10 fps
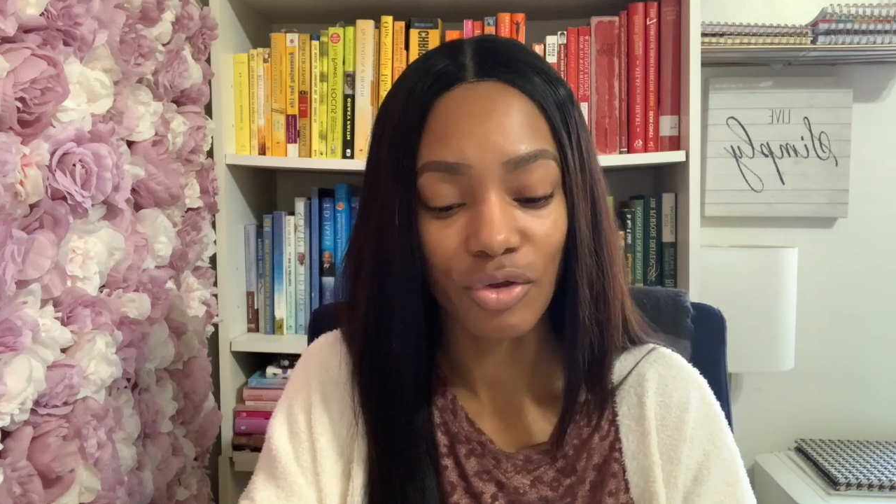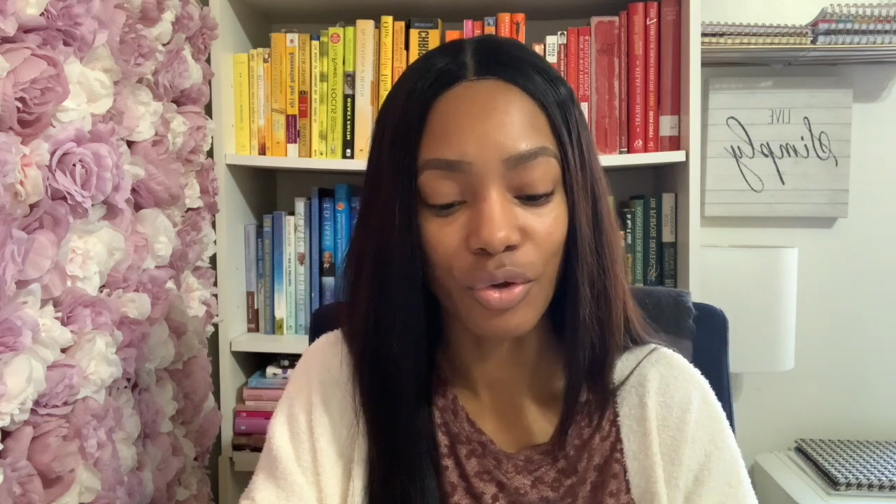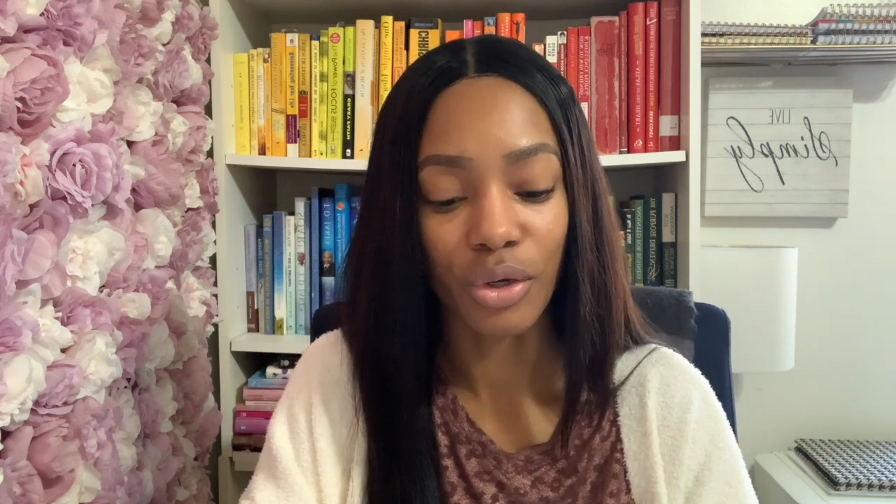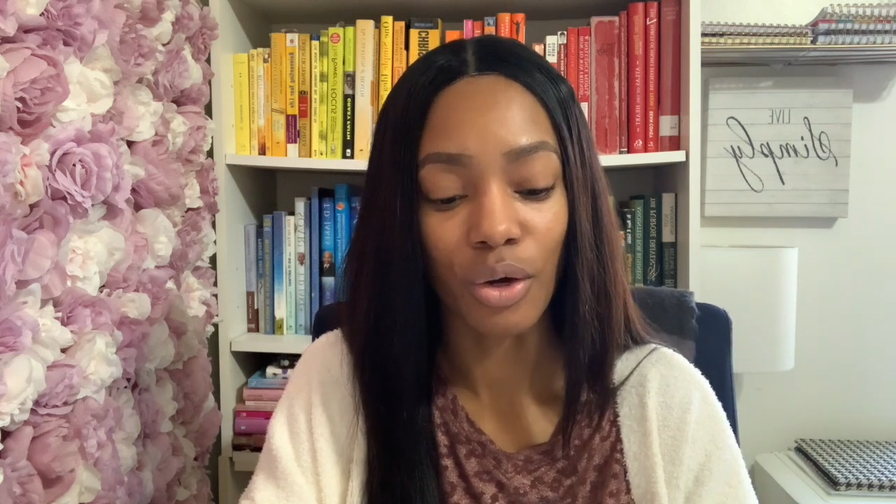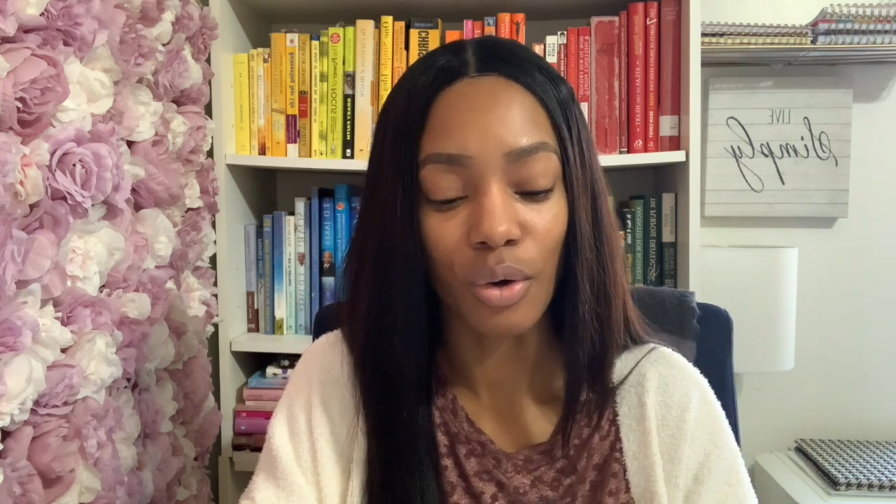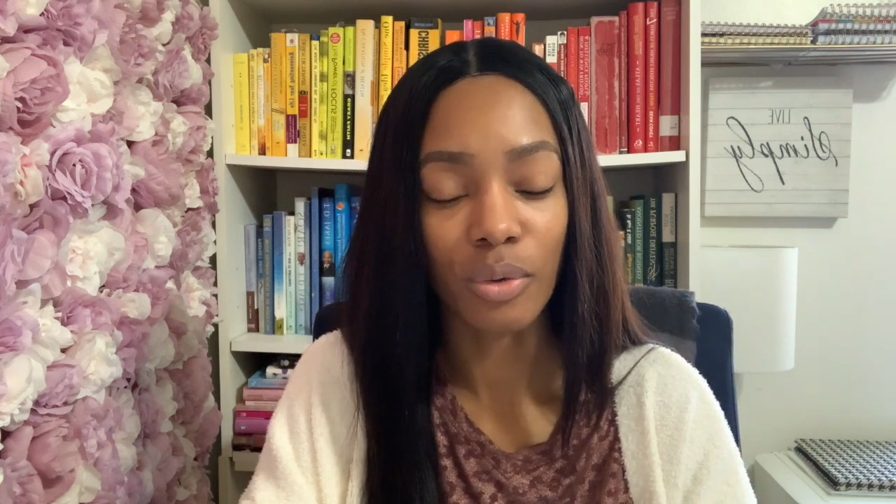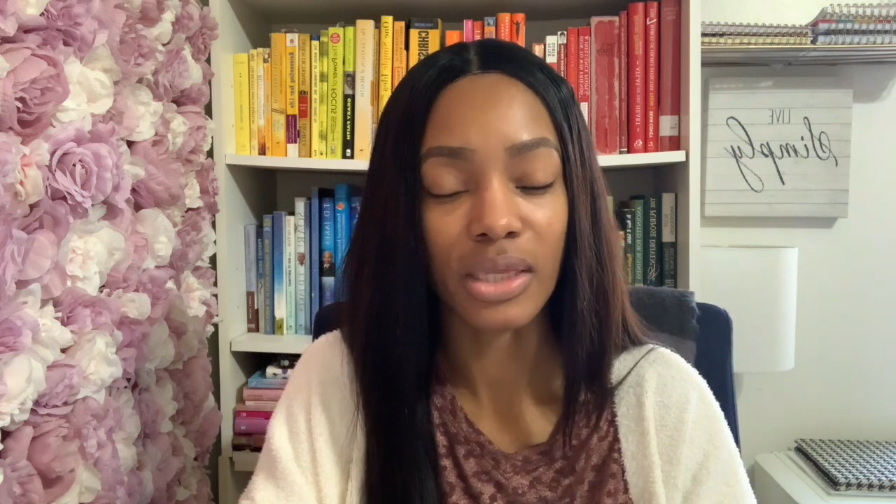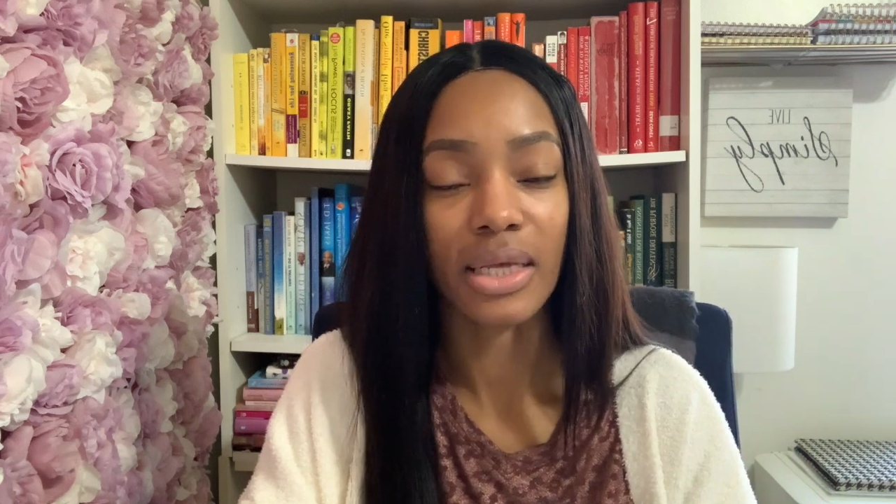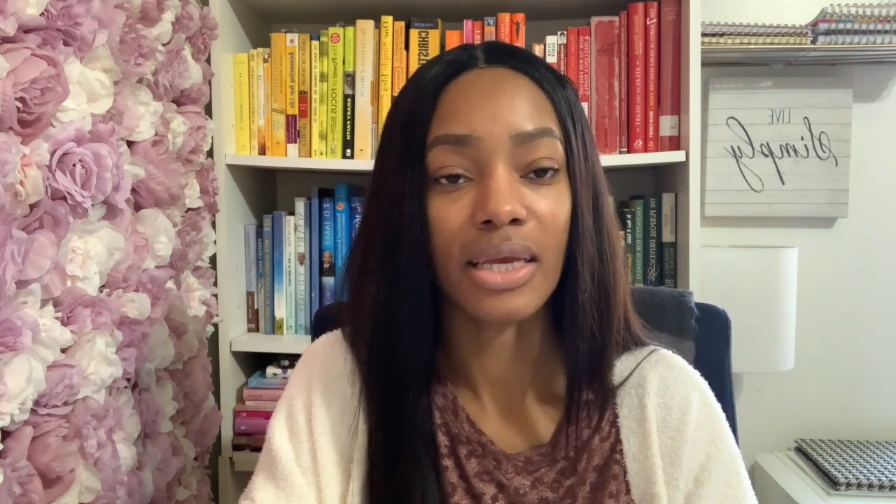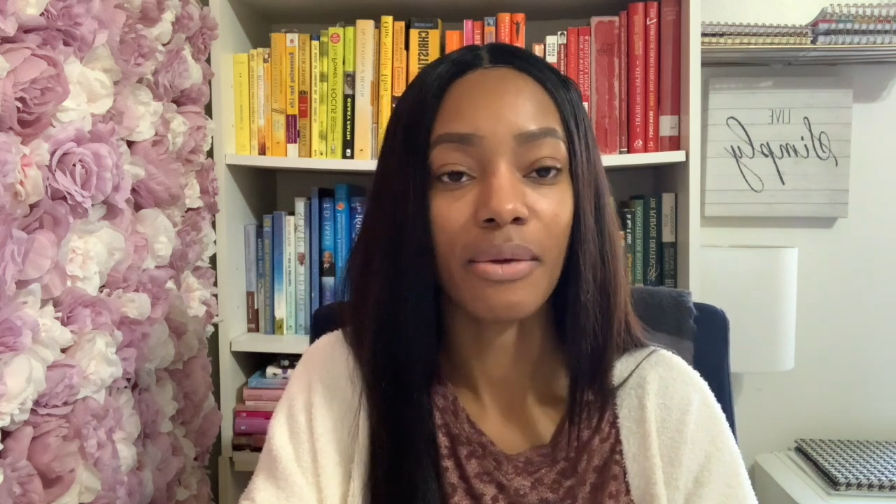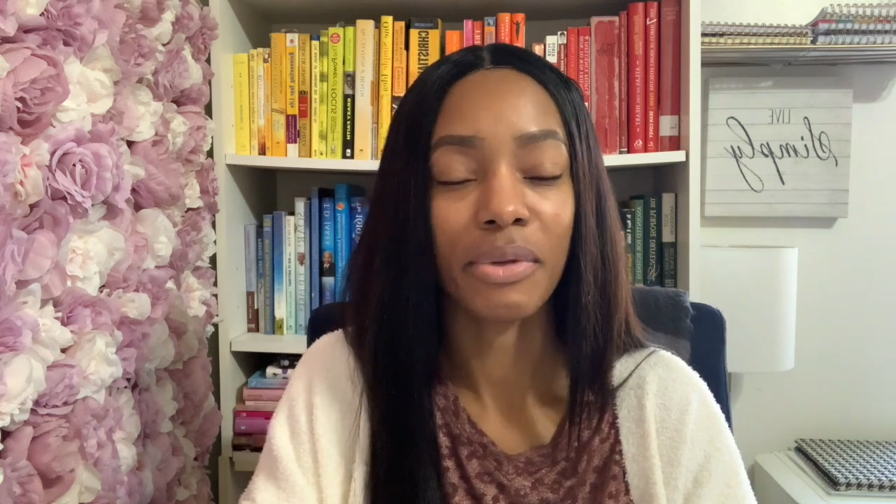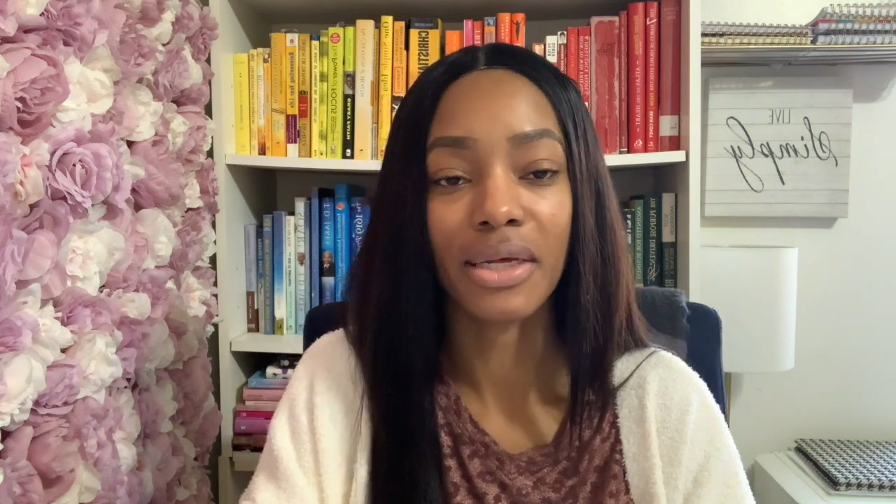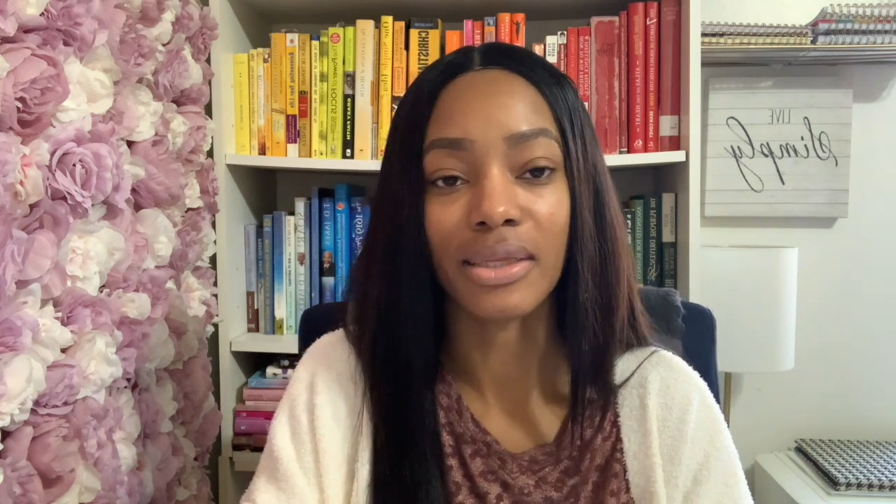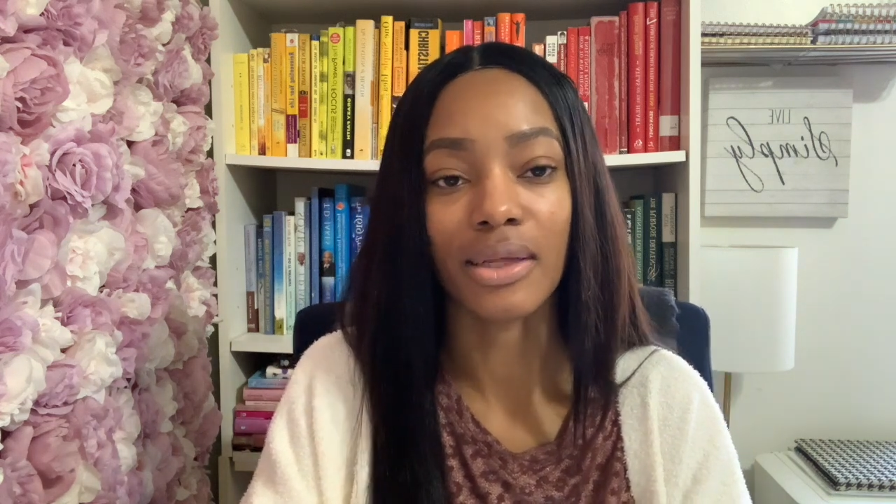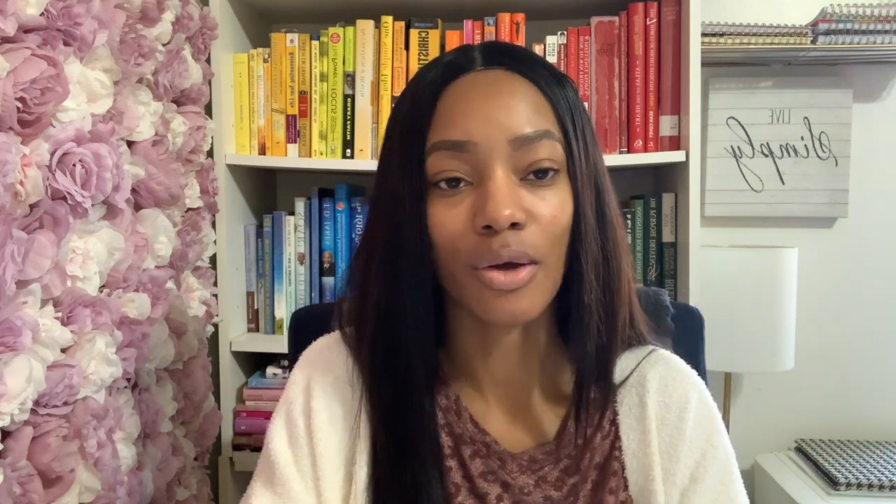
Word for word: your goals again because,